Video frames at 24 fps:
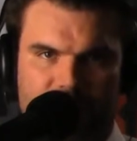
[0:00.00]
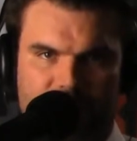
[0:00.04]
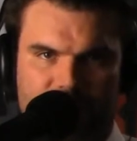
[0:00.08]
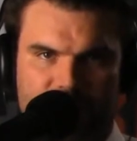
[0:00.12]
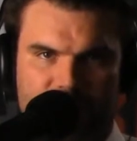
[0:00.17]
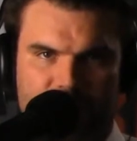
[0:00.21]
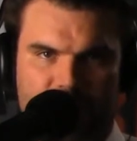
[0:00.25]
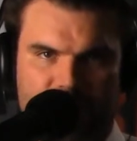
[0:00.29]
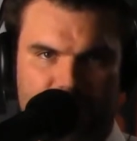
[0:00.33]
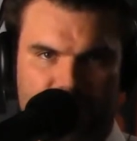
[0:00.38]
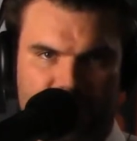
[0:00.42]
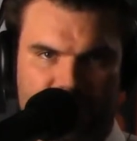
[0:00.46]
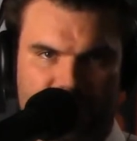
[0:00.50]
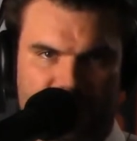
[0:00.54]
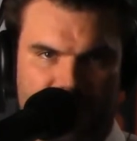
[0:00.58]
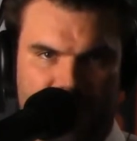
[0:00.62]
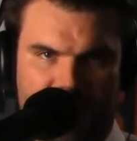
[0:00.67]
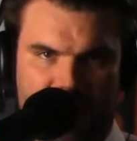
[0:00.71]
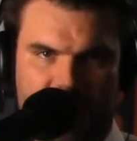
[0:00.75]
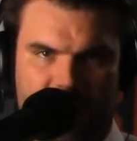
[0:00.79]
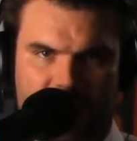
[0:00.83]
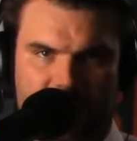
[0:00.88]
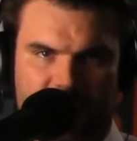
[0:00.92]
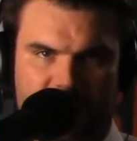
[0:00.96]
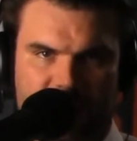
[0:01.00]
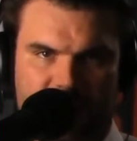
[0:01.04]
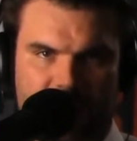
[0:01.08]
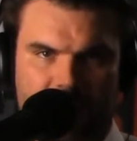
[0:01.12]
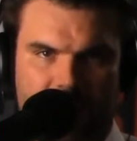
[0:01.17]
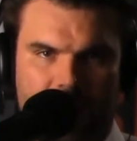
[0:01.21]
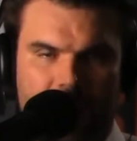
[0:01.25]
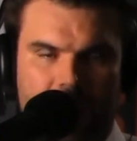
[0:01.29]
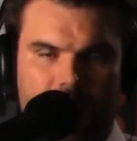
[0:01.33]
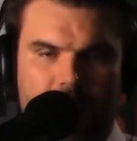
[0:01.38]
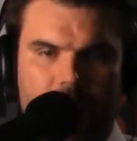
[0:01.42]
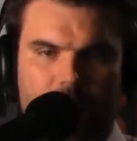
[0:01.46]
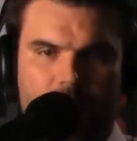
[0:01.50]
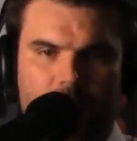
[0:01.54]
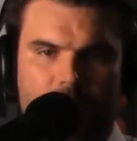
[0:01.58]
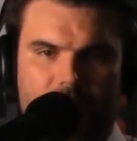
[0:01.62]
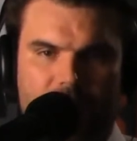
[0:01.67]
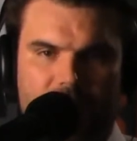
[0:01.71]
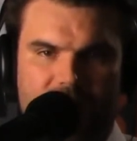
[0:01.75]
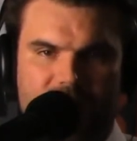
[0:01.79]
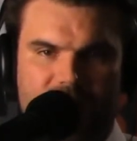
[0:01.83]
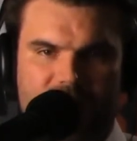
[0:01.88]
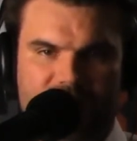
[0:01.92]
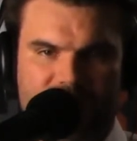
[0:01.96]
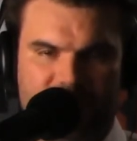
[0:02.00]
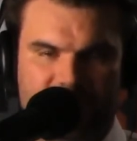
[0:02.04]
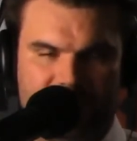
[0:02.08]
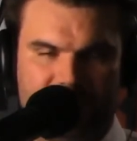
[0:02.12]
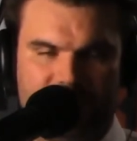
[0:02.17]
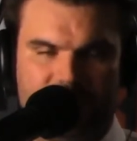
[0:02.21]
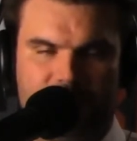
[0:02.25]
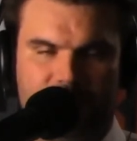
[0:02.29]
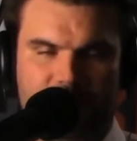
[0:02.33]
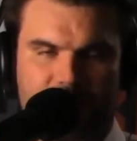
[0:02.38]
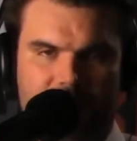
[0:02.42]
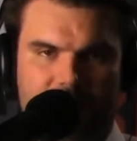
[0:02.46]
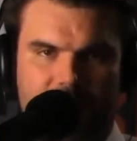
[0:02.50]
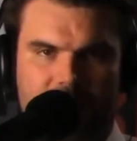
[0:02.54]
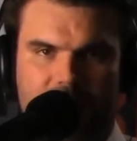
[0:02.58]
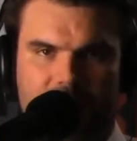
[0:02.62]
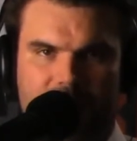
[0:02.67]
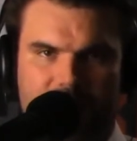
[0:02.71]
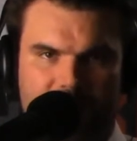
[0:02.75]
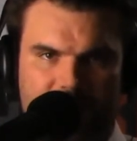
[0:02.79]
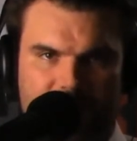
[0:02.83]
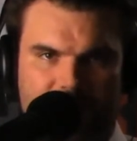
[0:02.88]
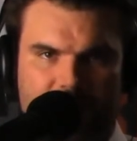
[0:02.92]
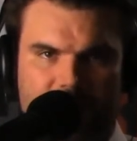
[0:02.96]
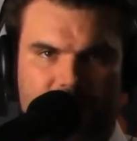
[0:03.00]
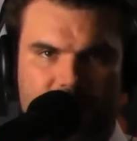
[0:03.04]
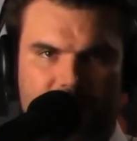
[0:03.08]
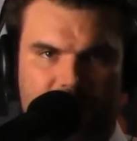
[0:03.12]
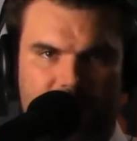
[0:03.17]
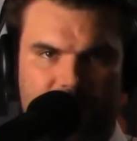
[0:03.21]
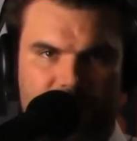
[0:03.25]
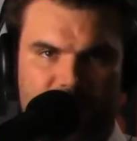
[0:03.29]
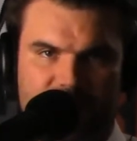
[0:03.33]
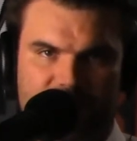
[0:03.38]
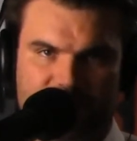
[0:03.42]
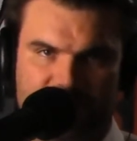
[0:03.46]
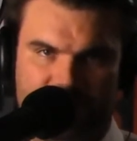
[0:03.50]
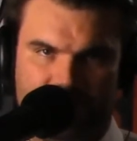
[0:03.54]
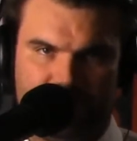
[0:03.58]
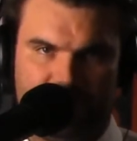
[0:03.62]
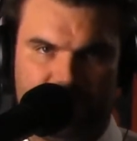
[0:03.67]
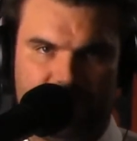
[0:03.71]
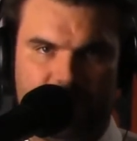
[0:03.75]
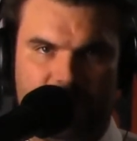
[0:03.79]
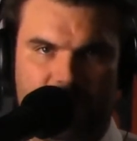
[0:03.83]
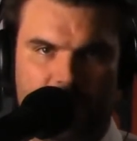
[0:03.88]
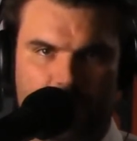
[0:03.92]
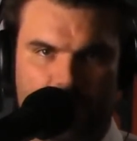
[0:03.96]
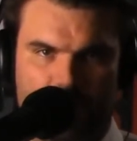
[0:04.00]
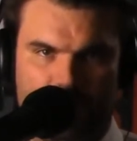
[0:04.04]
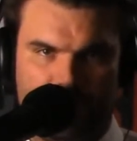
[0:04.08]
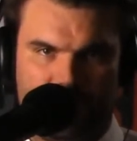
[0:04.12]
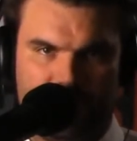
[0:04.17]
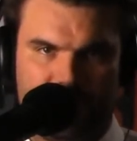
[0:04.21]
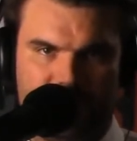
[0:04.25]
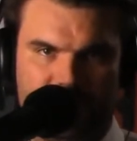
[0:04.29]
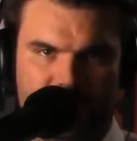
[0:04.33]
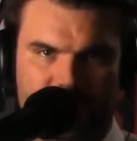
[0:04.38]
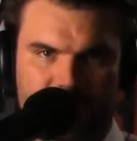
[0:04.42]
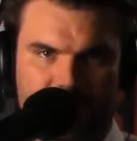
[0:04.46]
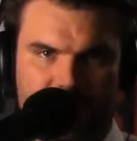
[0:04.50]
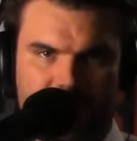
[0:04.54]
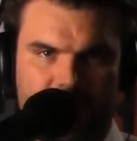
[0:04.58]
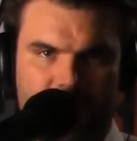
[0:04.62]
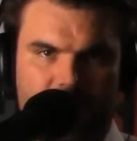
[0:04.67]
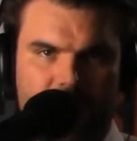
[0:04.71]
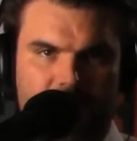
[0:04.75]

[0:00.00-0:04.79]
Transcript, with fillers: of people's lives by systematically listing them as something they weren't,